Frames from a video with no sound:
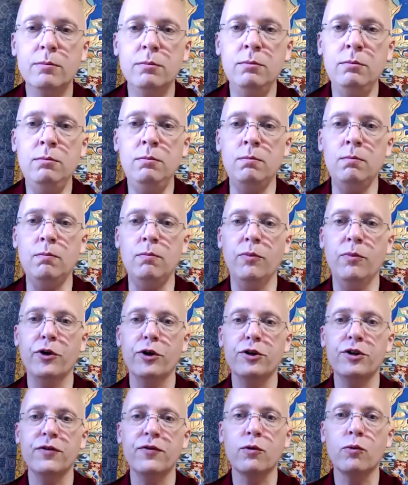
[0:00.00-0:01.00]
there are
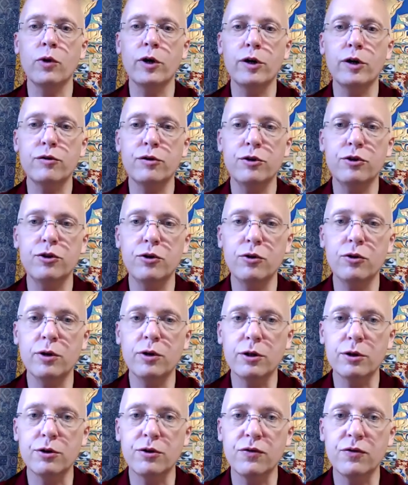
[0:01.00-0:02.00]
different ways to do
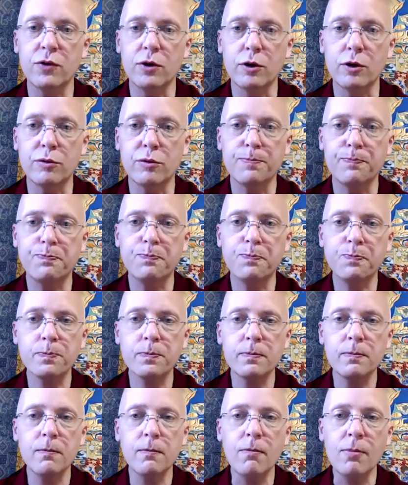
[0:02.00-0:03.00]
English verse.
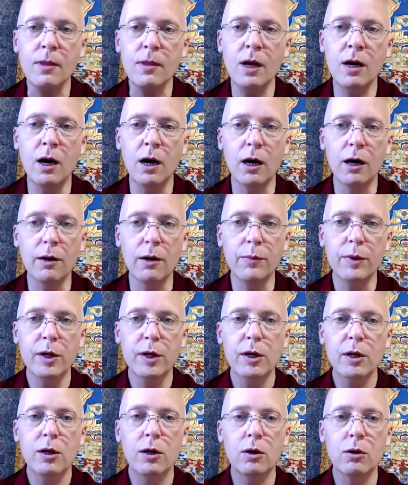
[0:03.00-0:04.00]
Um,
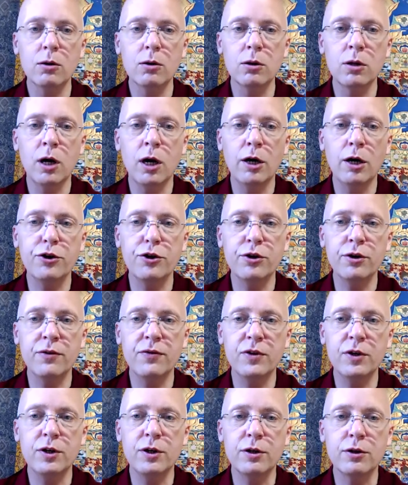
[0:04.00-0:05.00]
a lot of
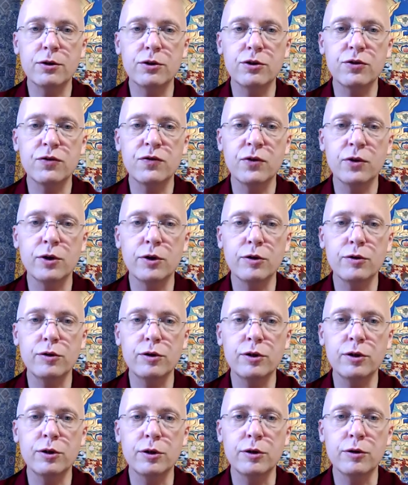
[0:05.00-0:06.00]
English verse
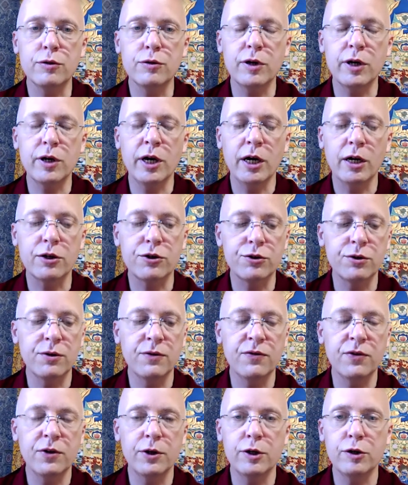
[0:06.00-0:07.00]
is actually
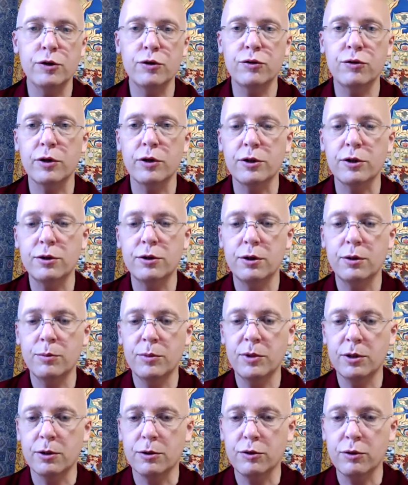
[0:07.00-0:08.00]
very strict to the
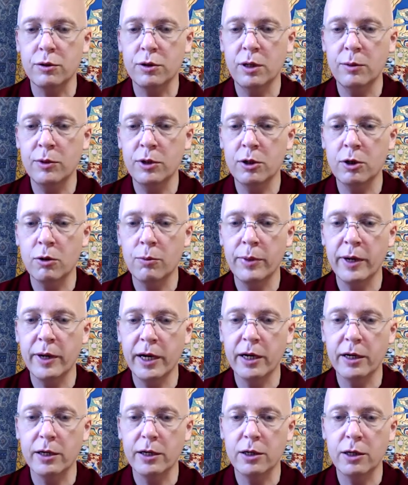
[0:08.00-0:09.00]
meter. So let me go
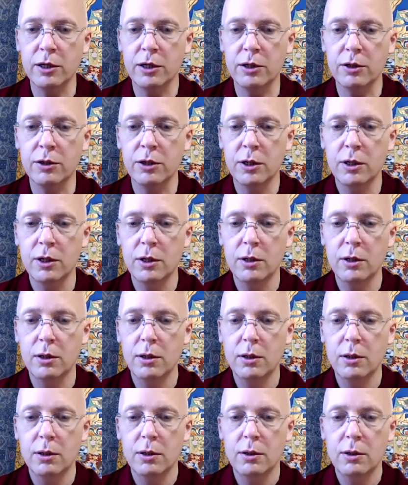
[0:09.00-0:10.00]
back and
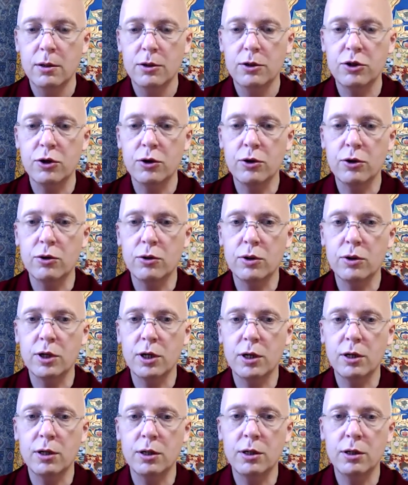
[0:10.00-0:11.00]
show you
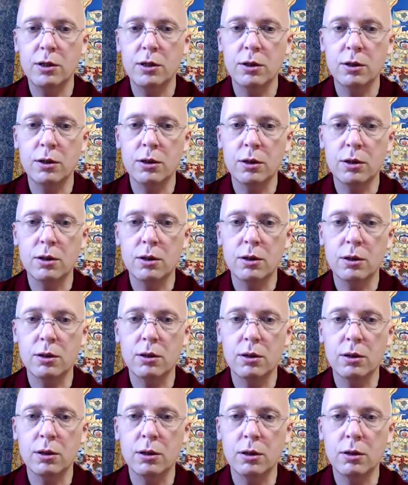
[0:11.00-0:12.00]
again here.
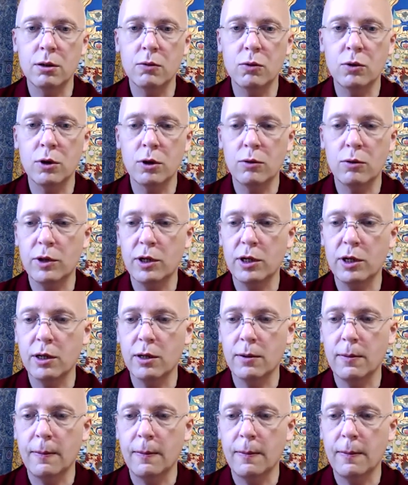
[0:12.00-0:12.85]
Uh, where are we at?